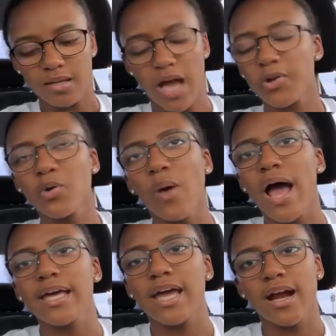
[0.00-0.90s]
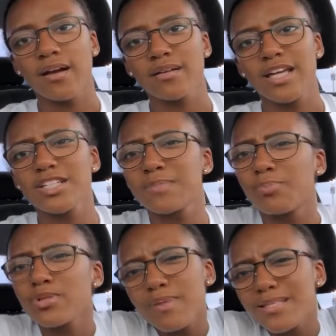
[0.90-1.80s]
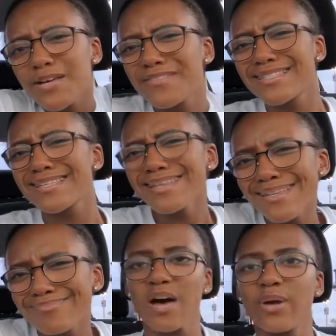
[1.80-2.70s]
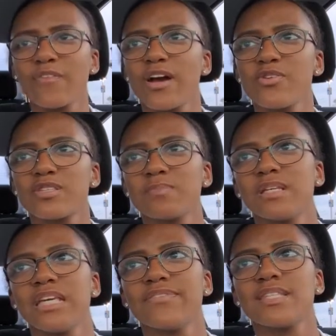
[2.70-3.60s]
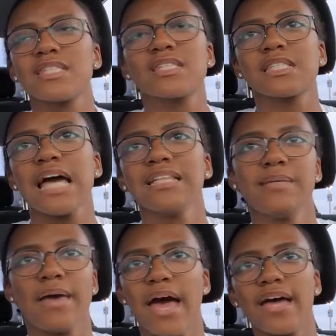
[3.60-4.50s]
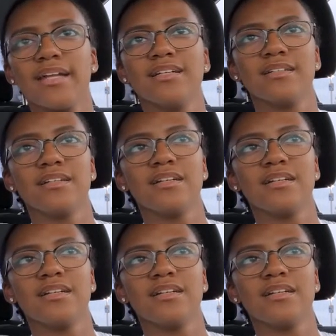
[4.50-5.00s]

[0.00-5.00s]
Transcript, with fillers: I don't know why I care. It just boosts my self-esteem. Whenever I do something even slightly bad,